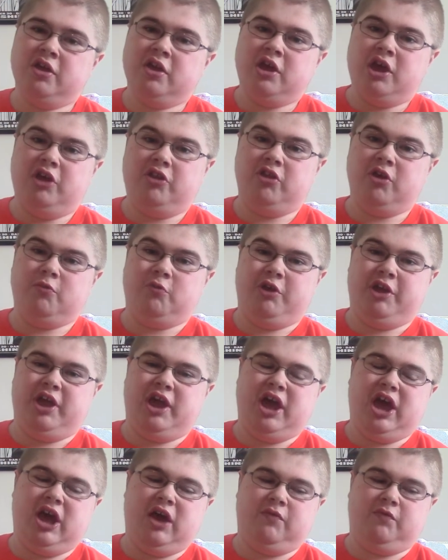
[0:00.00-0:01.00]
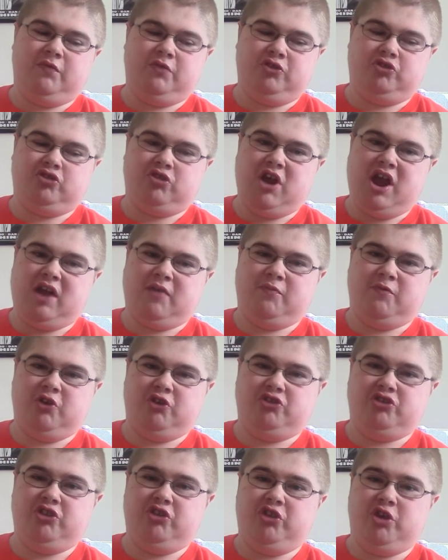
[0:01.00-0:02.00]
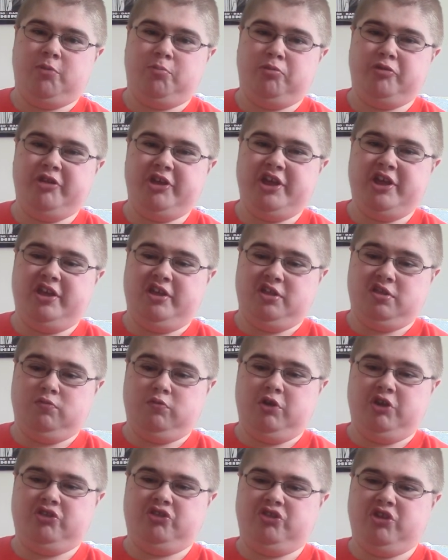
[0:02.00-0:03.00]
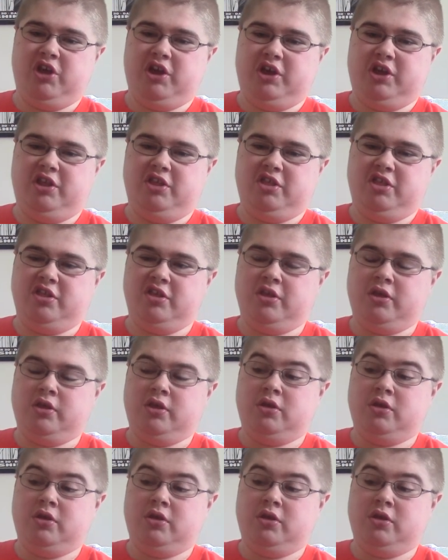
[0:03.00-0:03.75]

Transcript: then we have the track Virginia Please, which is